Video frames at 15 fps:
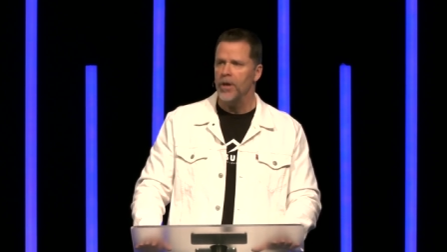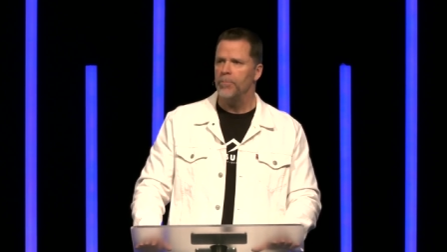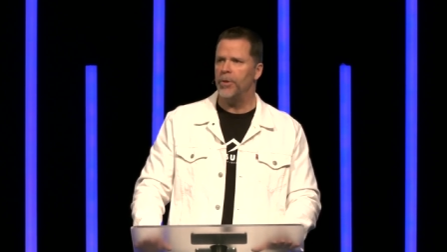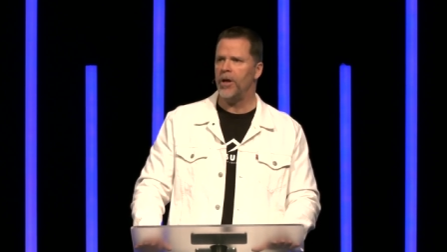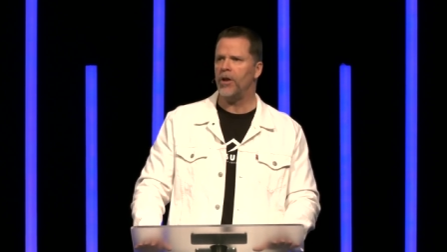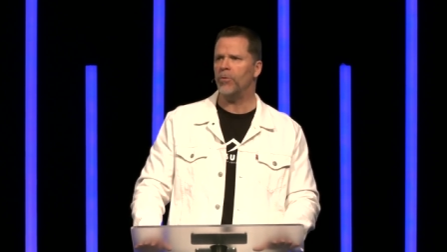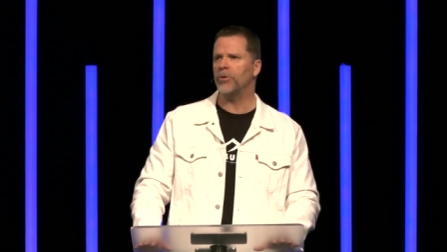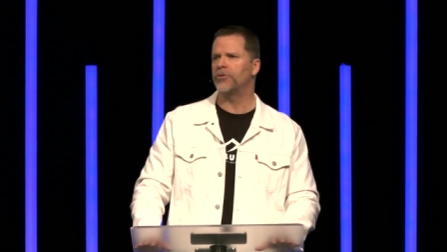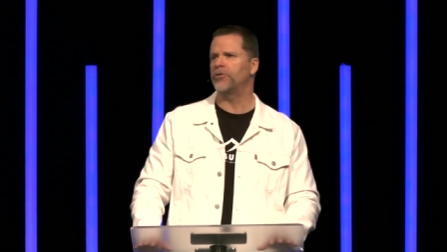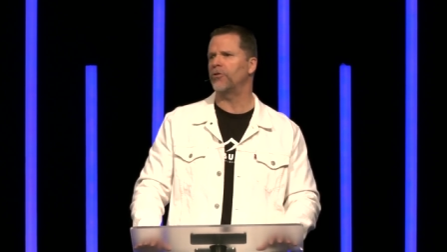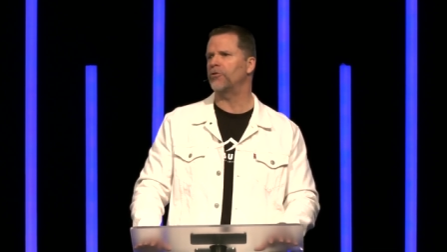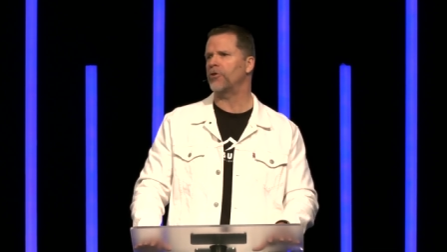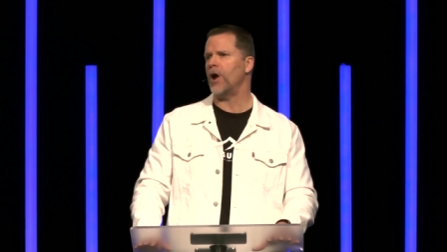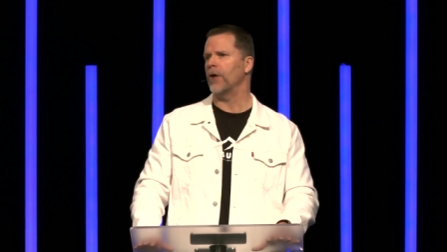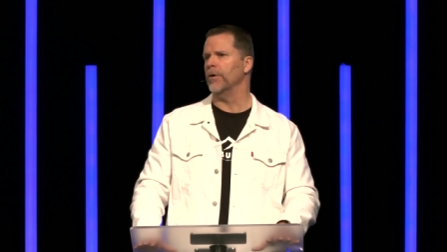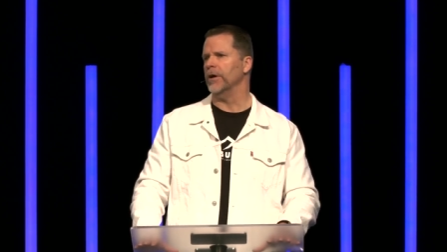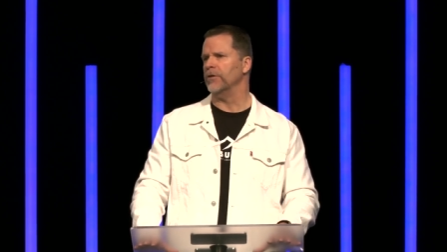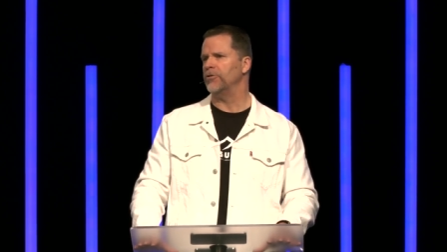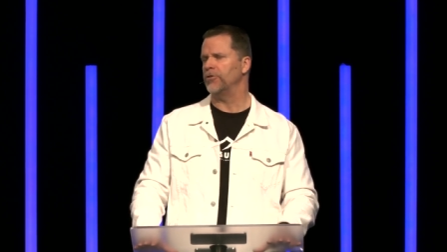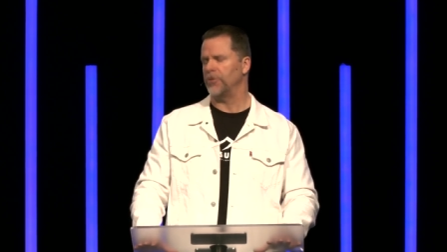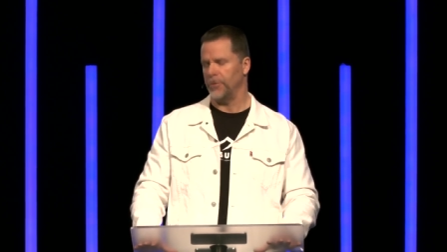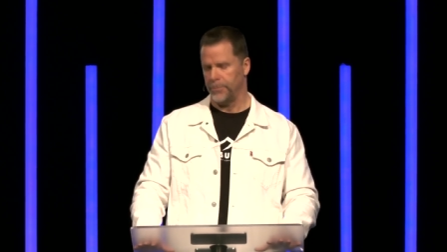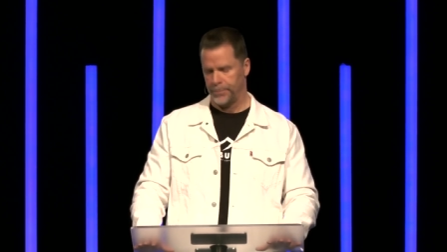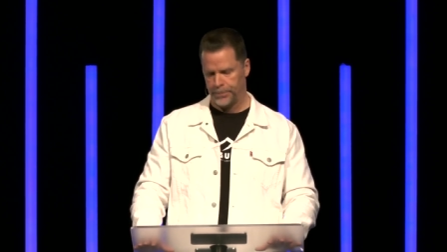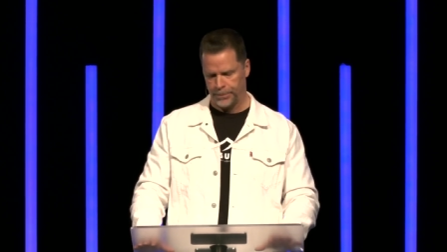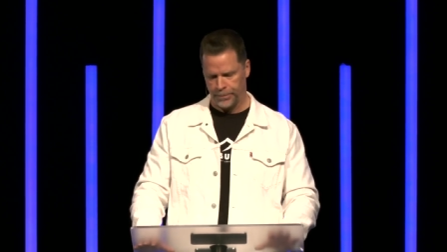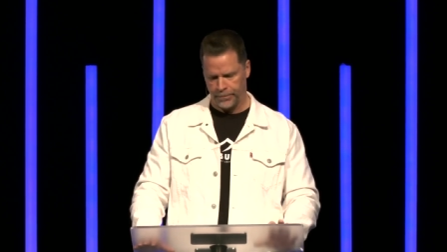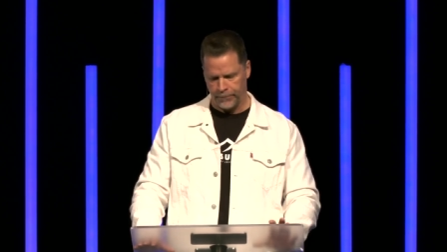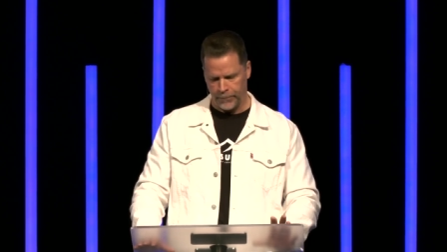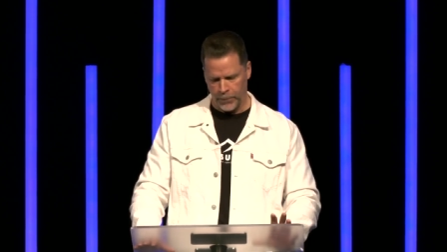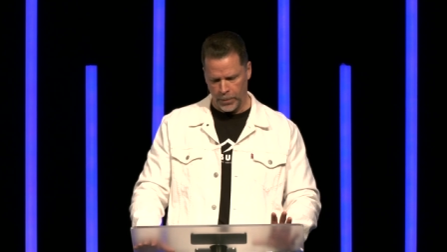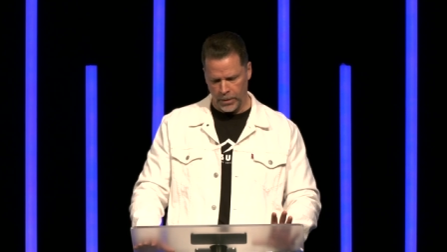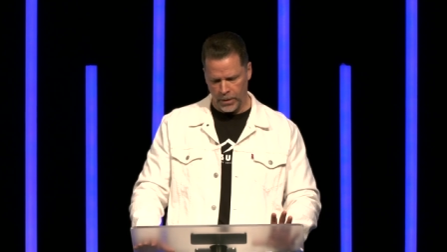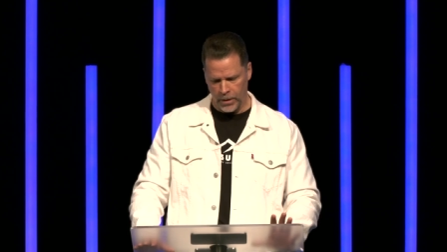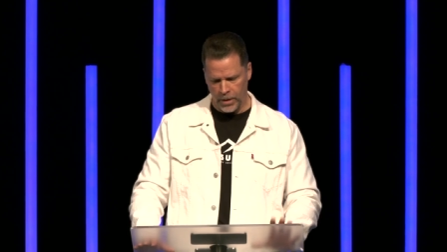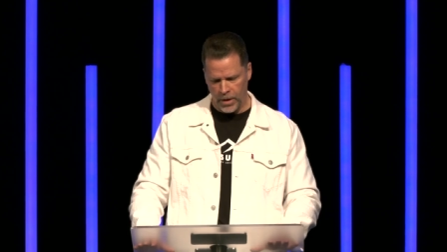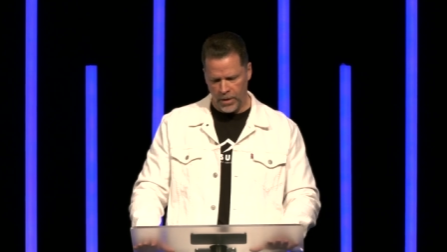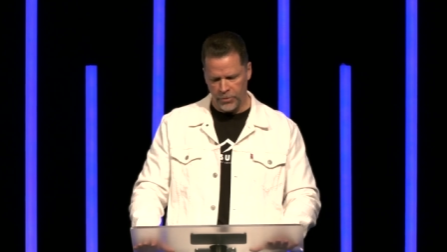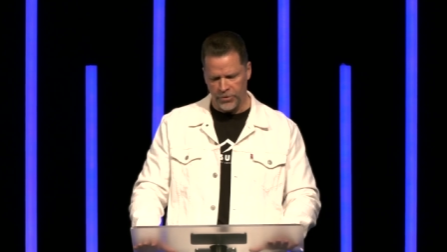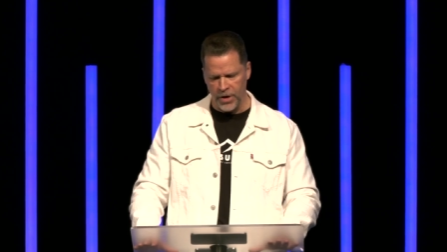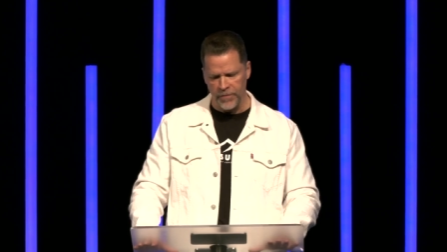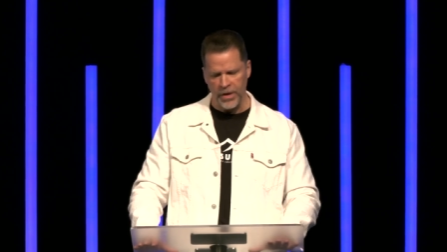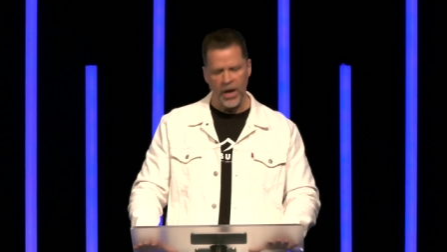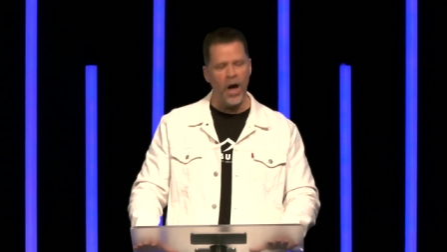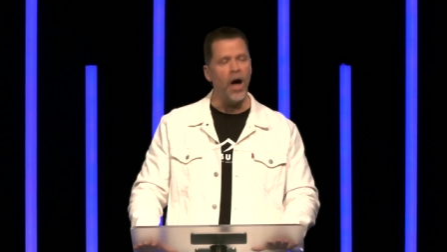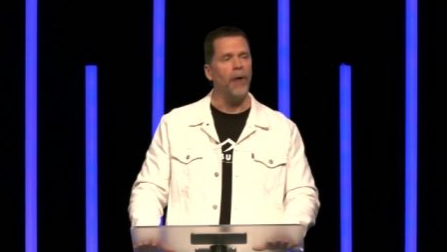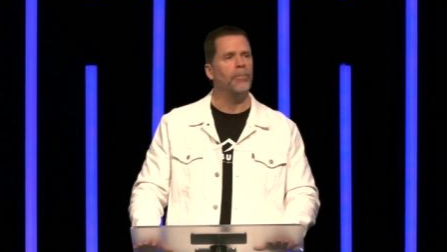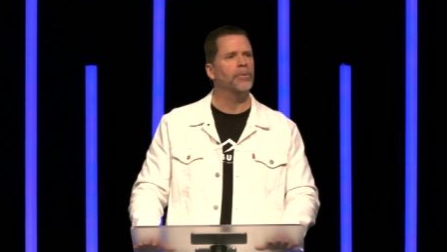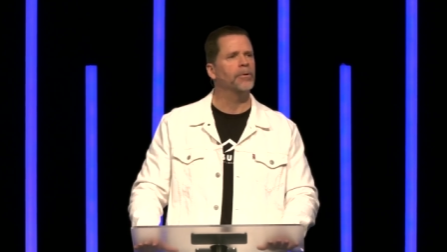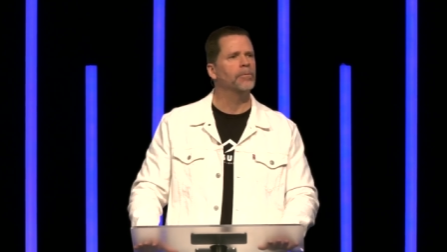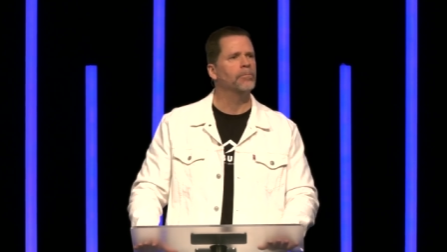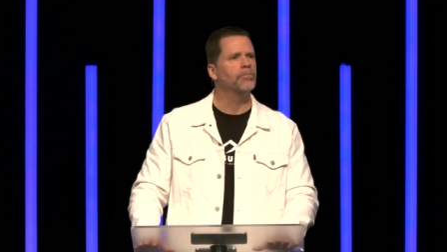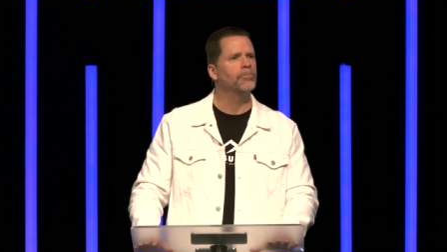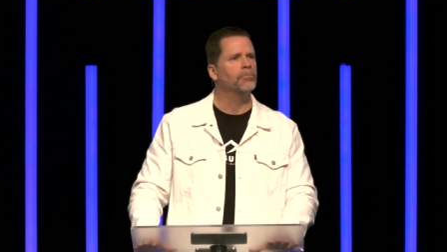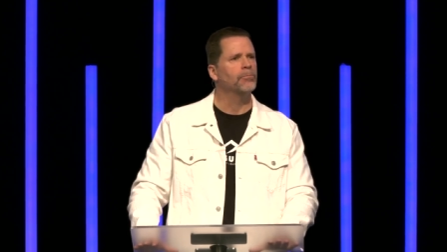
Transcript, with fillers: Peter was discouraged, he was giving up.